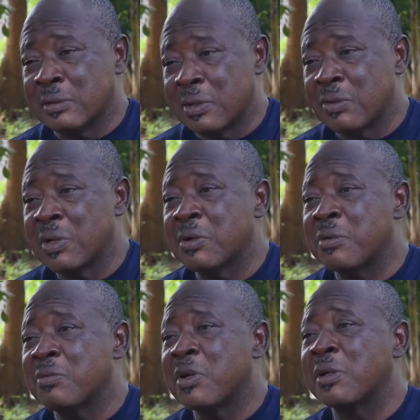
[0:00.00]

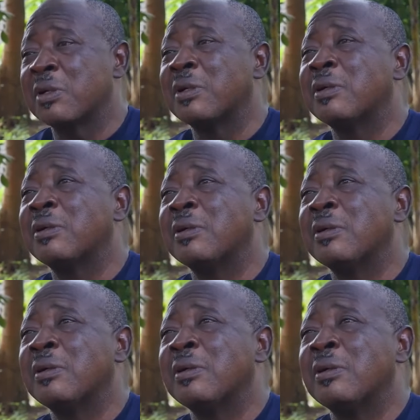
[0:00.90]
Welcome back.
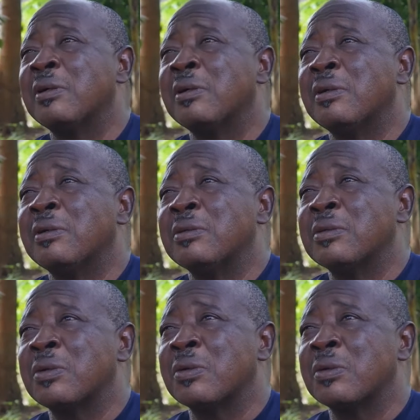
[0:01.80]

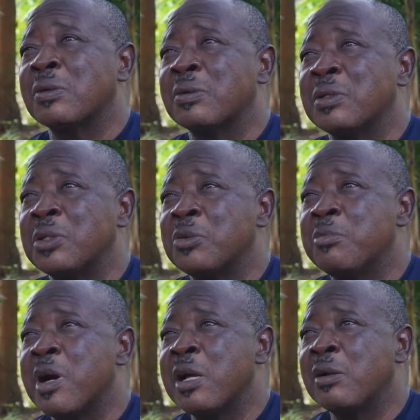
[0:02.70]
So, did you
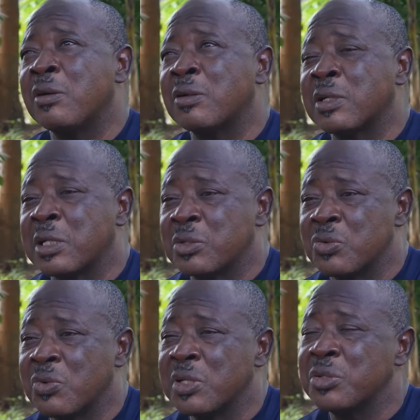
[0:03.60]
buy all that
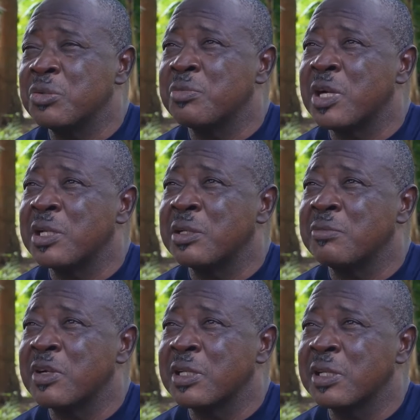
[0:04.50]
you went to buy in
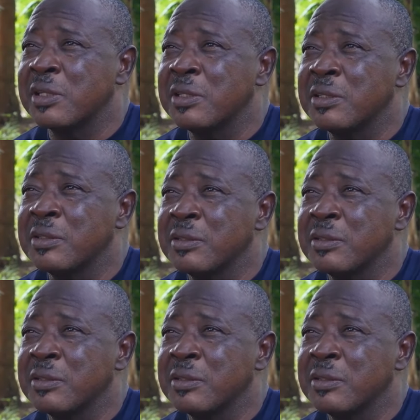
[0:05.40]
the market?